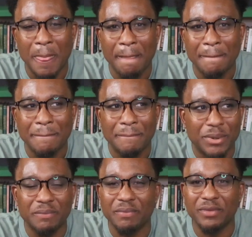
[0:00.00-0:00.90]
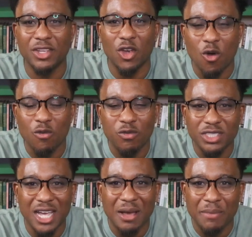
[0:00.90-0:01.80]
But over
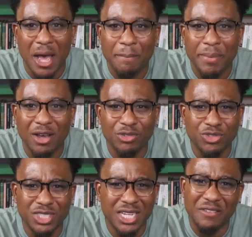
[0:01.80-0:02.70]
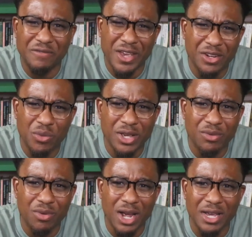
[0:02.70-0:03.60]
time, our boundaries kind of fade away,
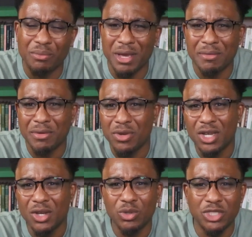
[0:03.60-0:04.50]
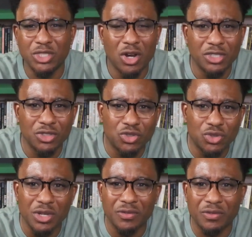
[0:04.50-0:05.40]
right? Maybe we start to
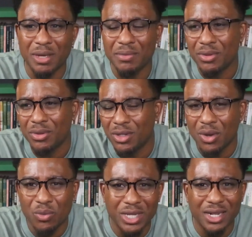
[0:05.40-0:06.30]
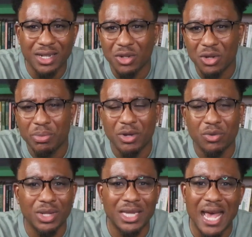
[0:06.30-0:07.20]
drift. Maybe, we get a little bit
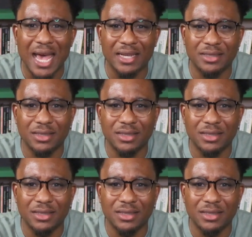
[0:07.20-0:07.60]
relaxed.